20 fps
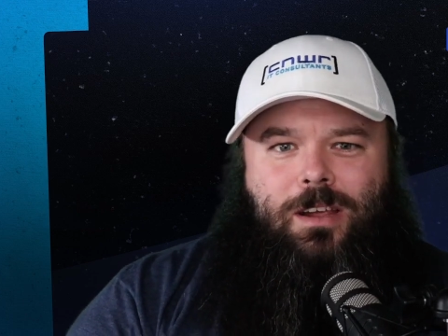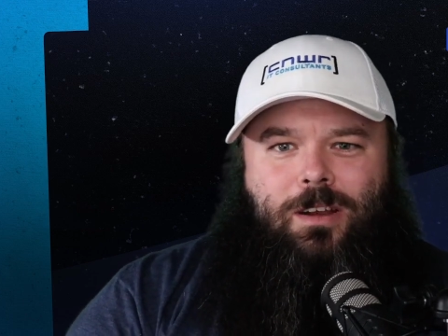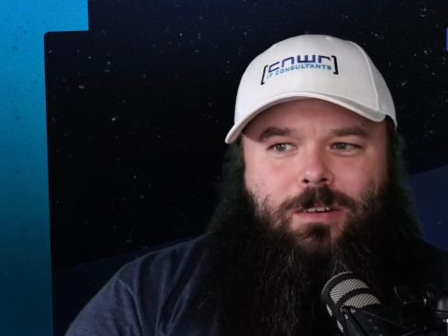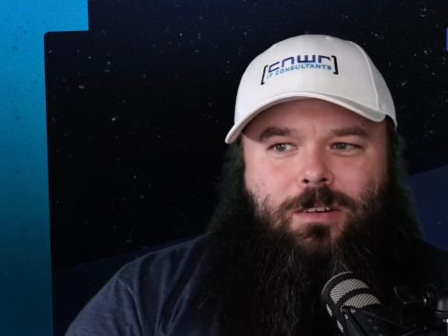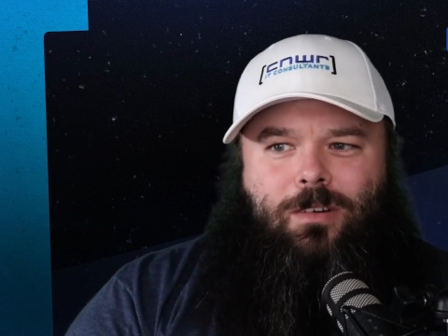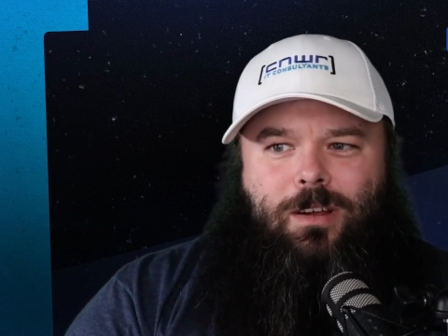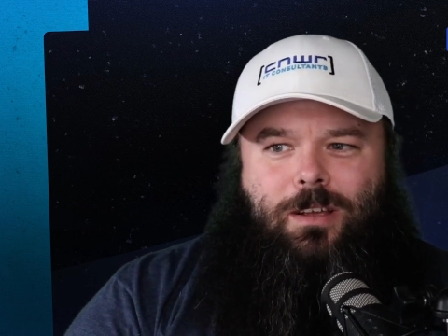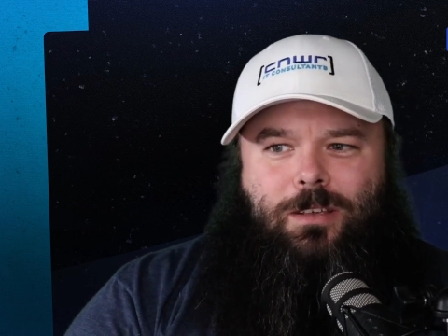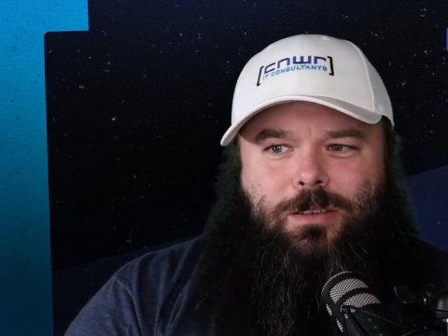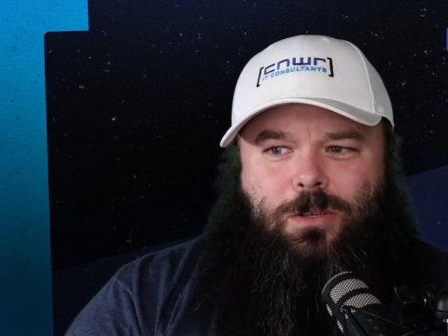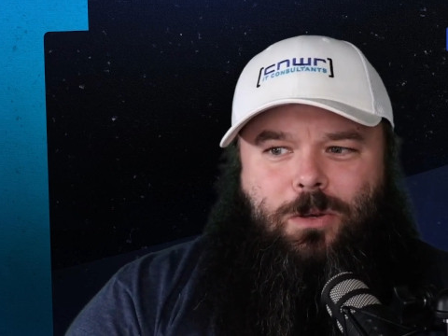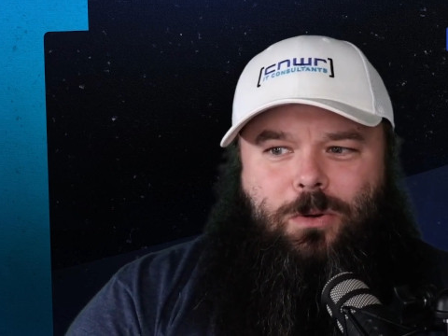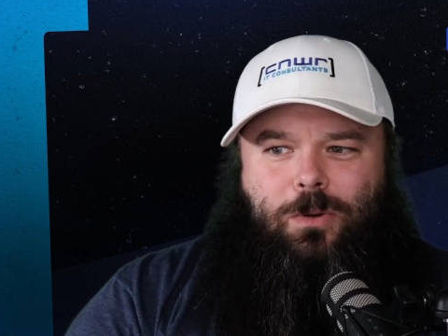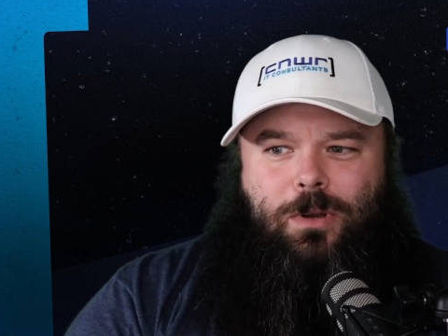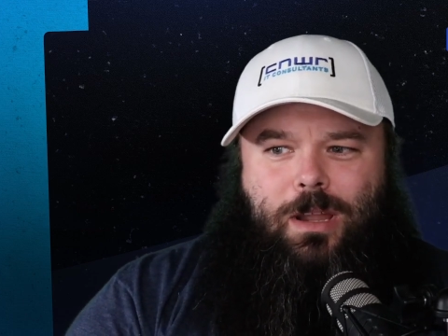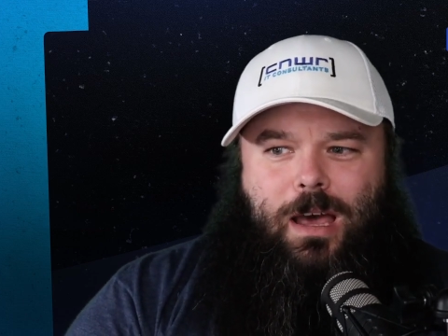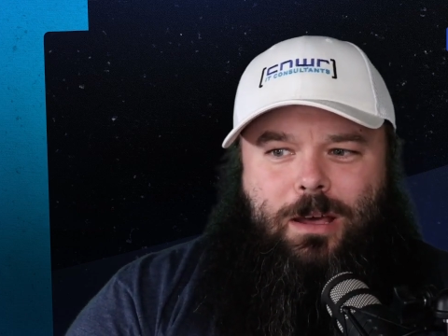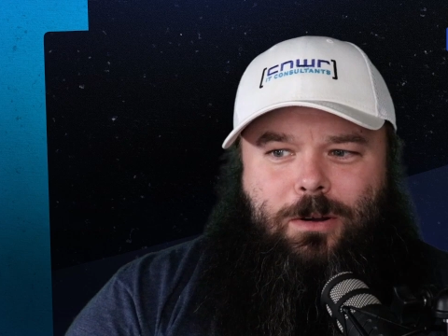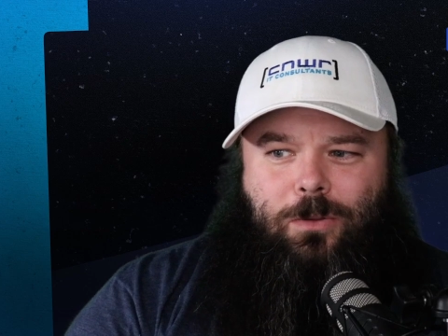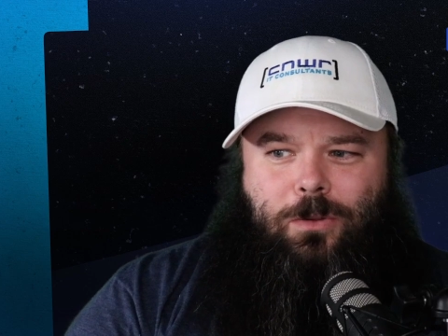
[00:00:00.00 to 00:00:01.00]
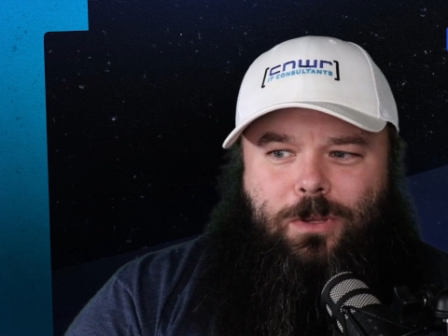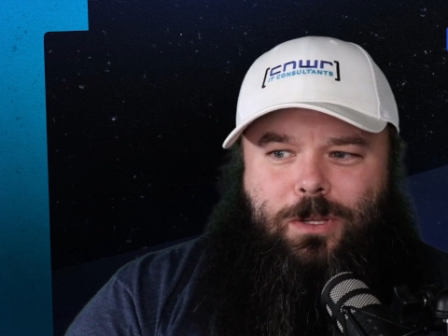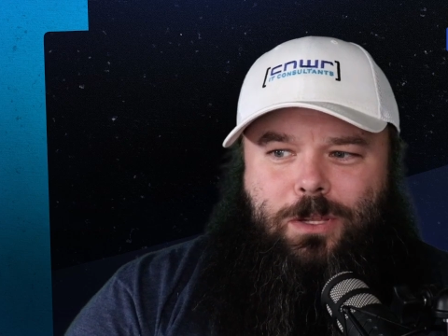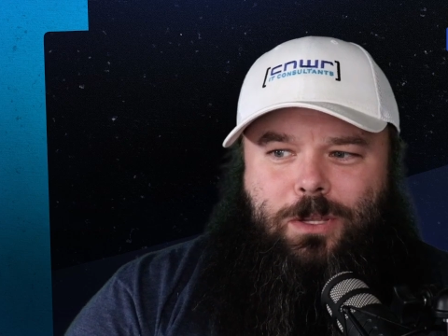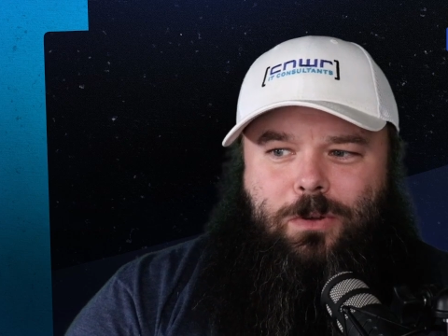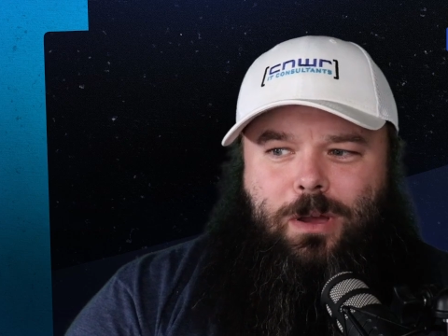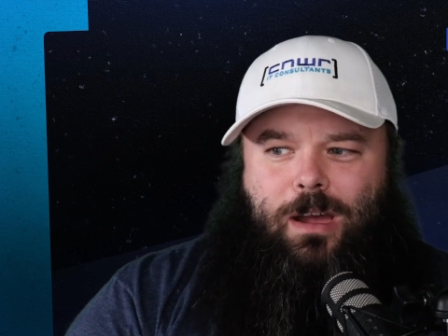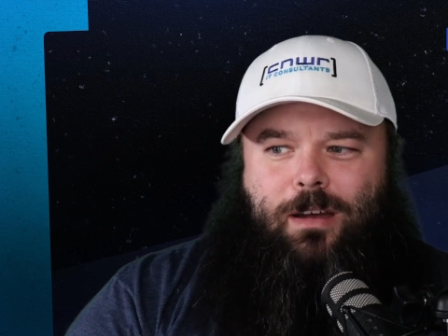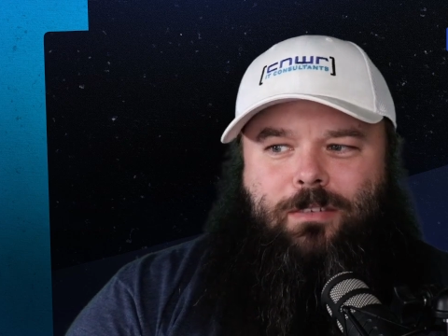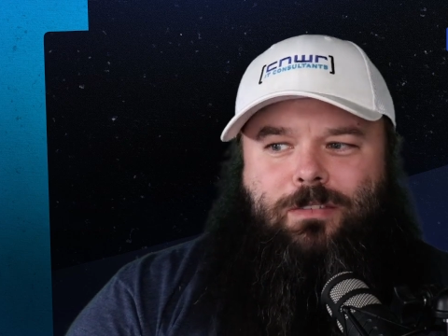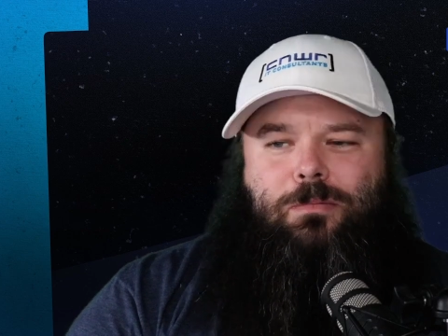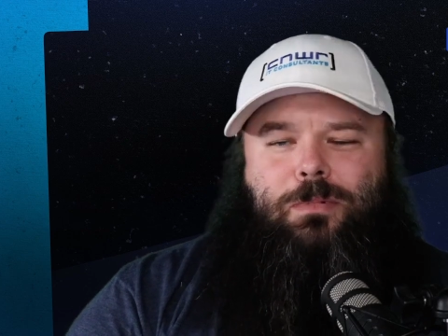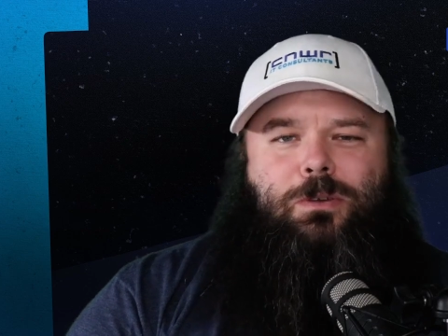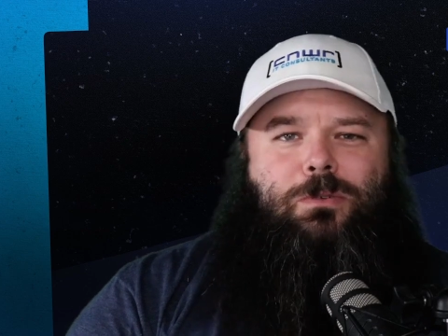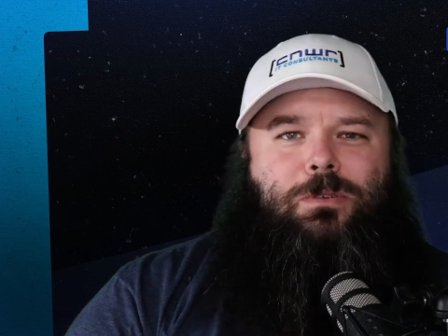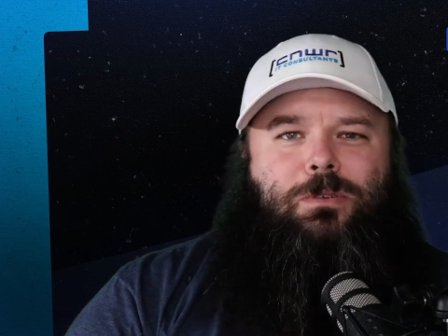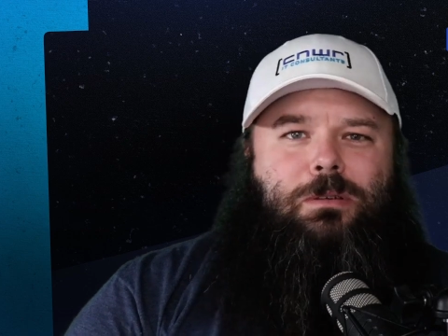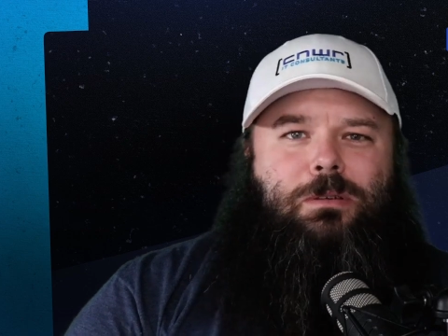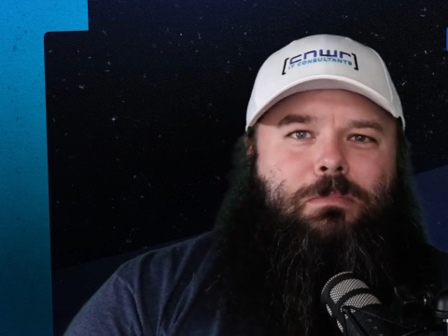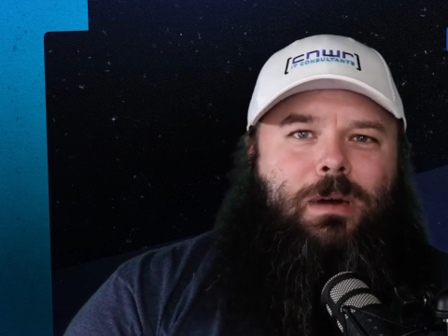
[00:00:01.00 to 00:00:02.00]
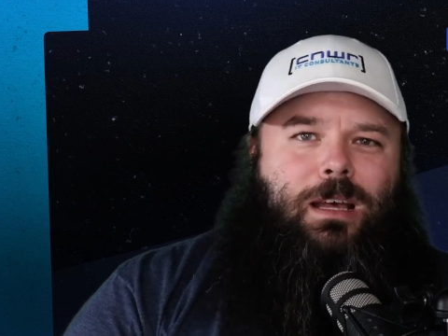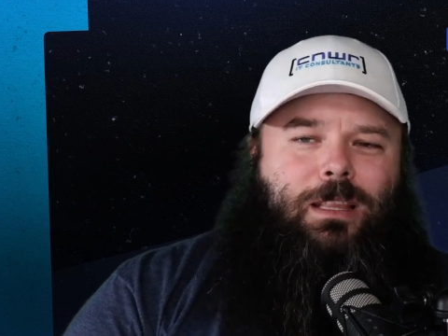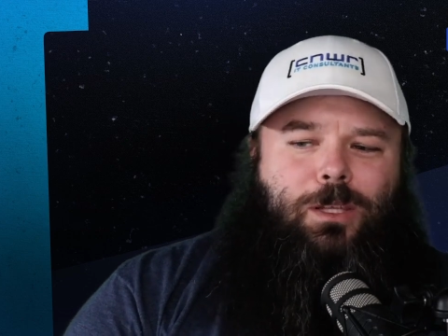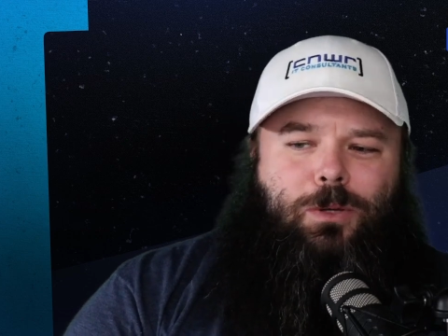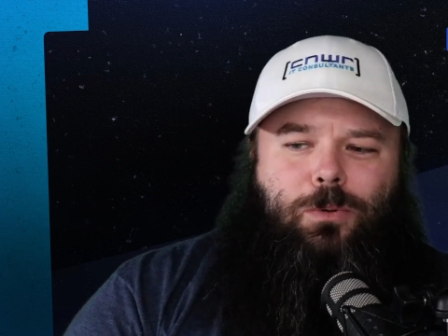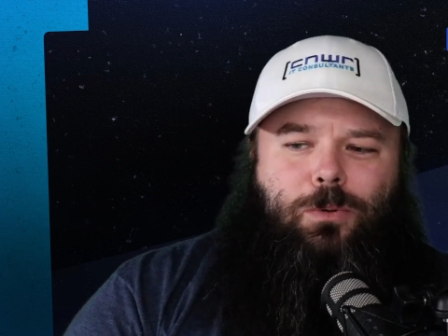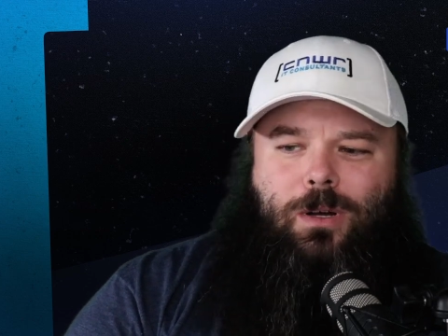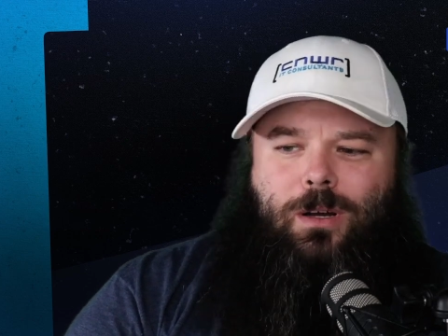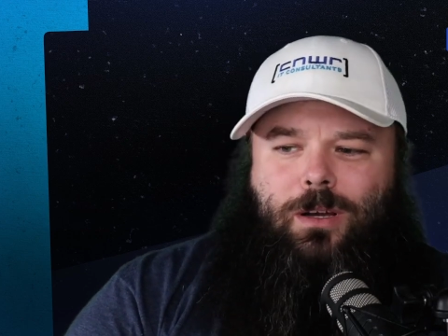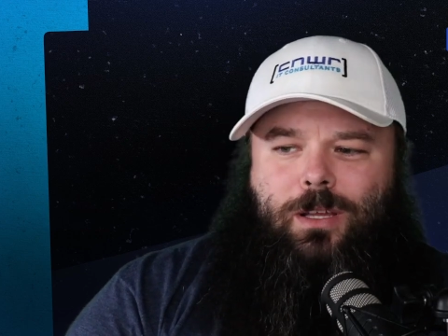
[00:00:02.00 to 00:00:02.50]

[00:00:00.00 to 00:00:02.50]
Right, so not only do you have to be using mod Lua,